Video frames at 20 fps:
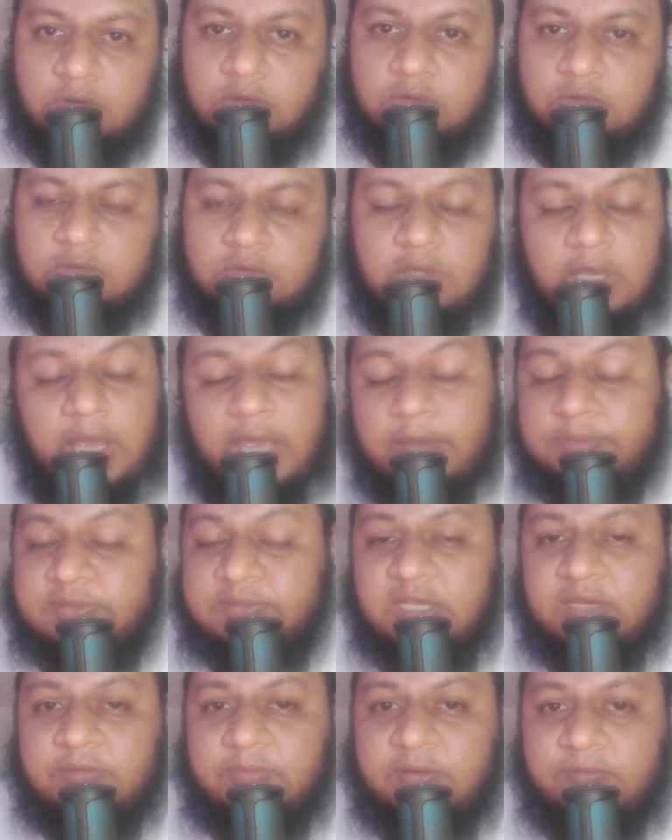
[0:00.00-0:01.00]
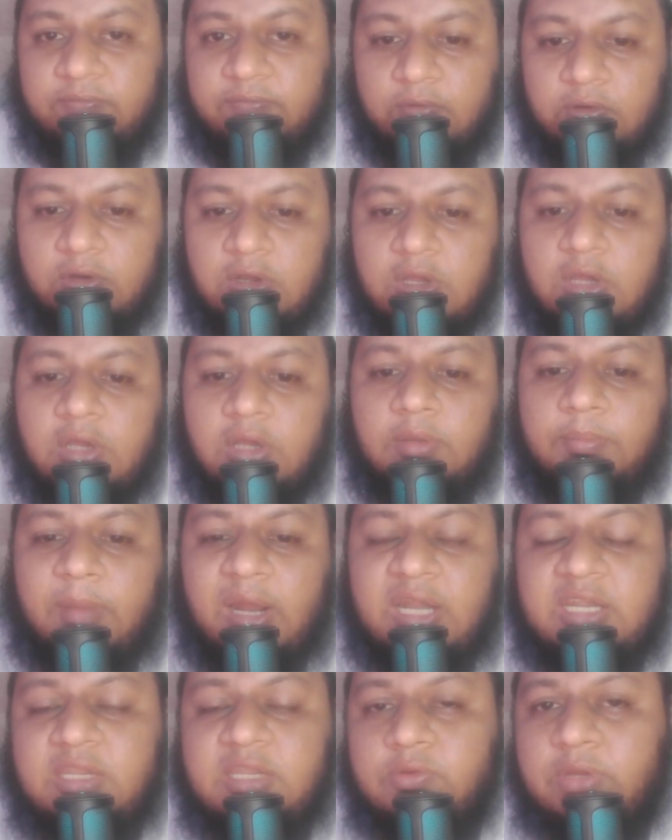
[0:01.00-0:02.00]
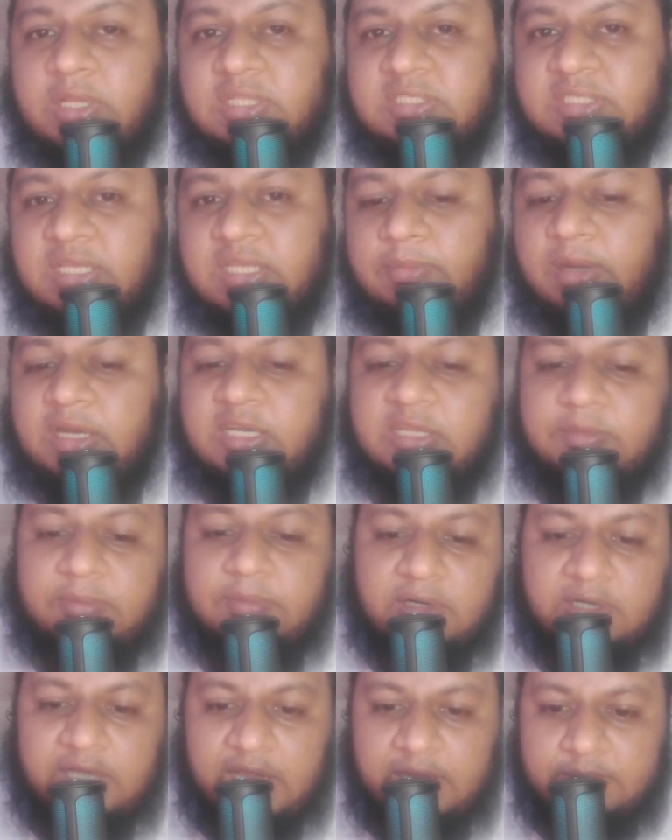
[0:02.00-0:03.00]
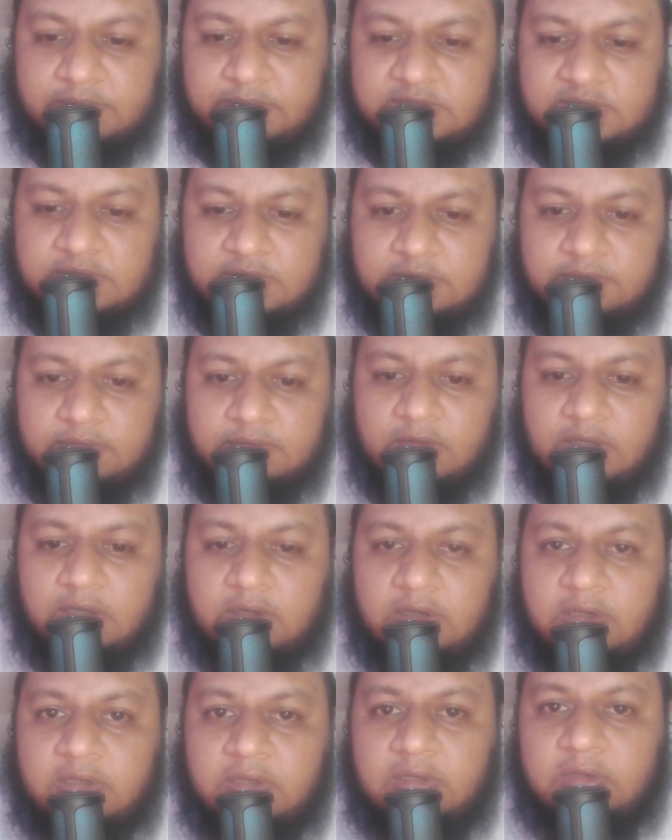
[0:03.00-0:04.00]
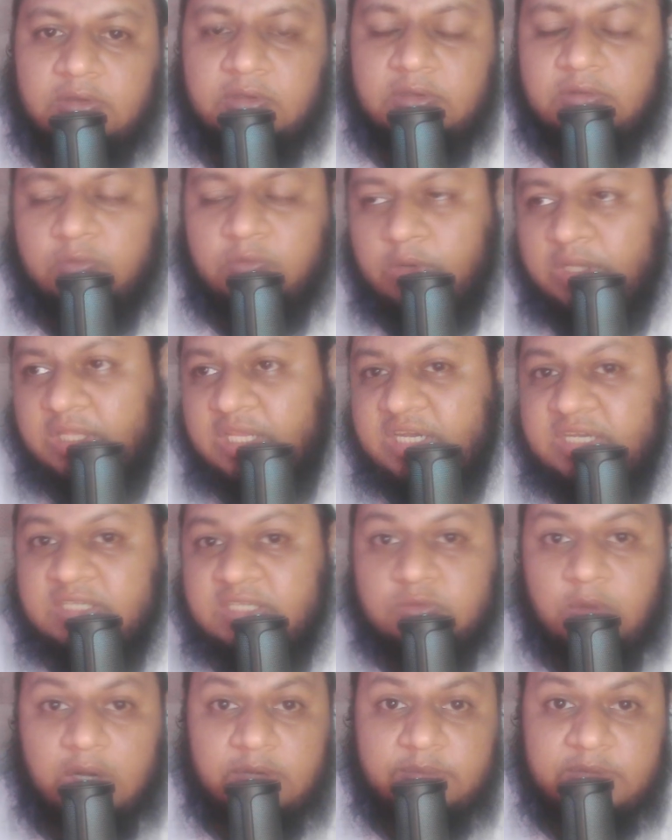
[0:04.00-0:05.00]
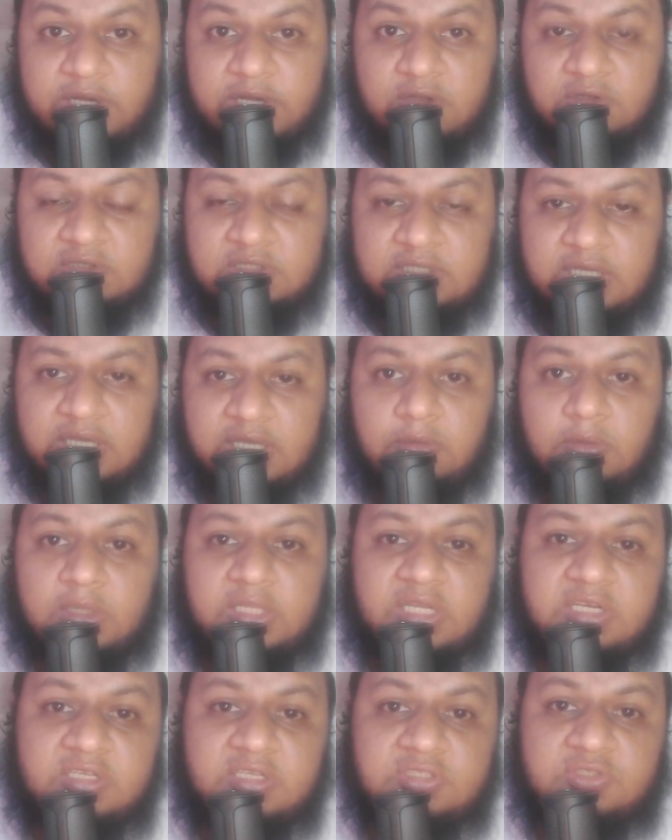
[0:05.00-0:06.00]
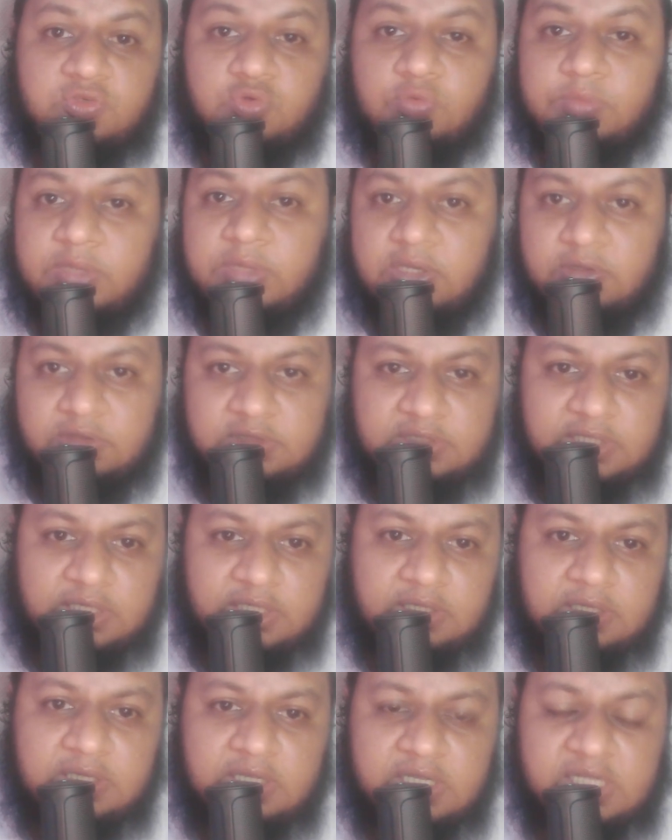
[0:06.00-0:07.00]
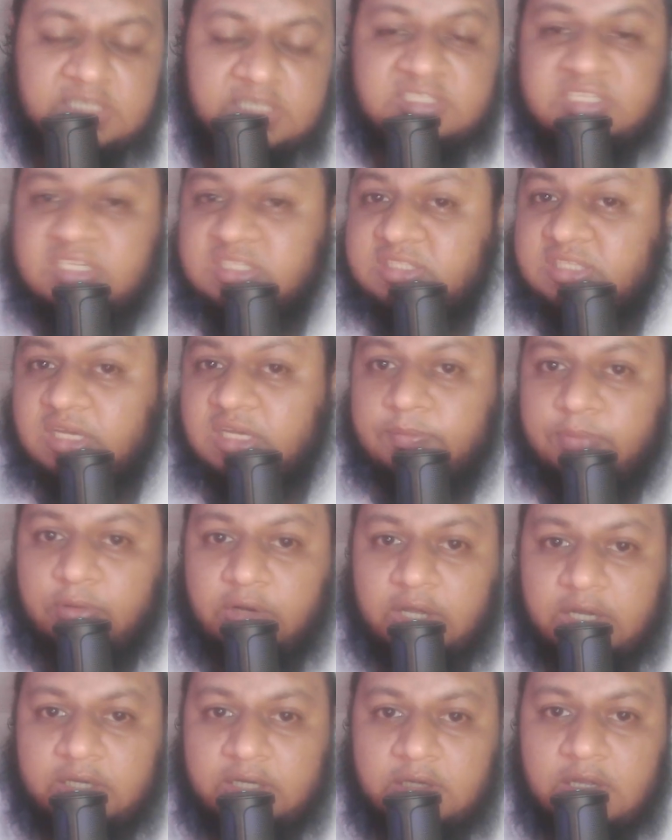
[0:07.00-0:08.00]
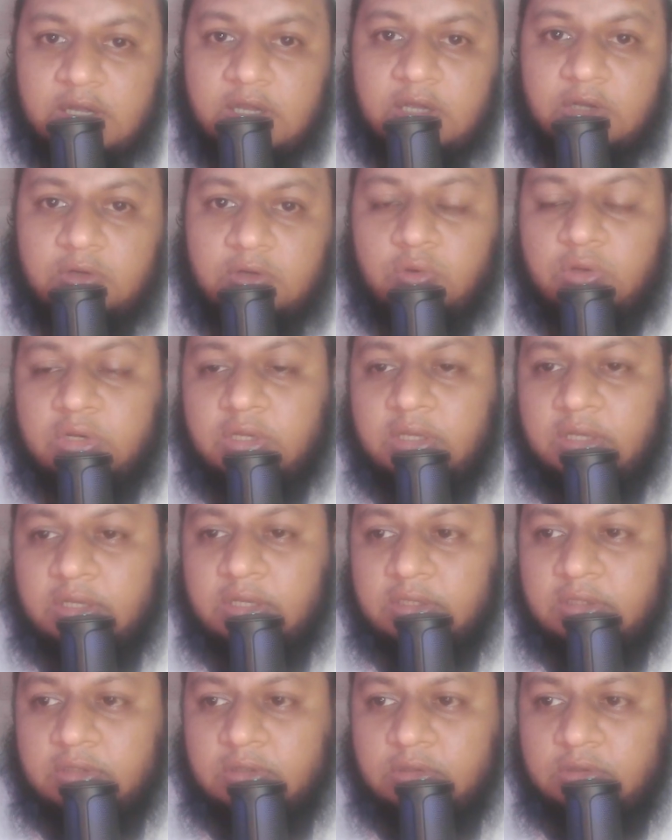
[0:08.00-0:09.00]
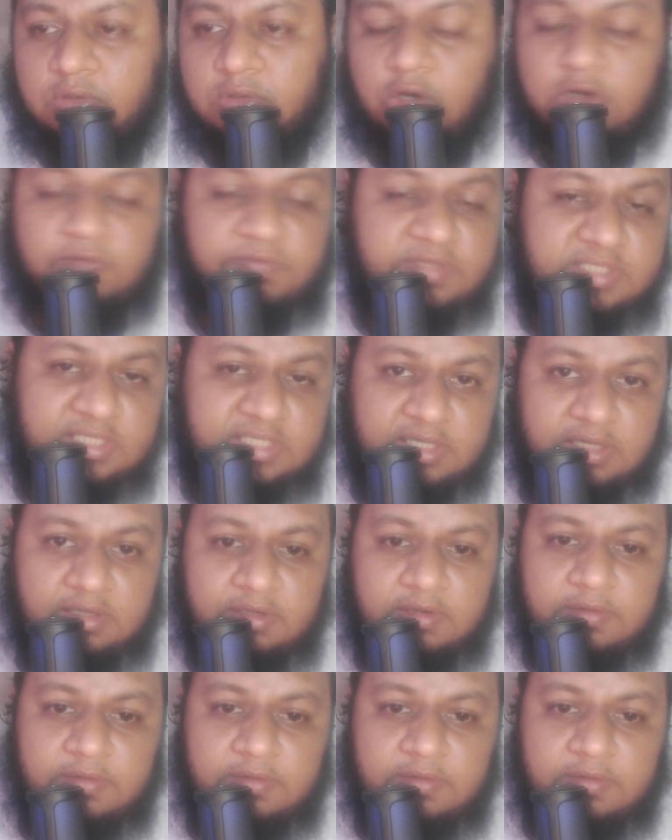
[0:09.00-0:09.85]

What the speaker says: So I have said before, you can sell multiple times, whether it is 1 million sell, whether it is 2 million sell. It's digital product, no, not physical.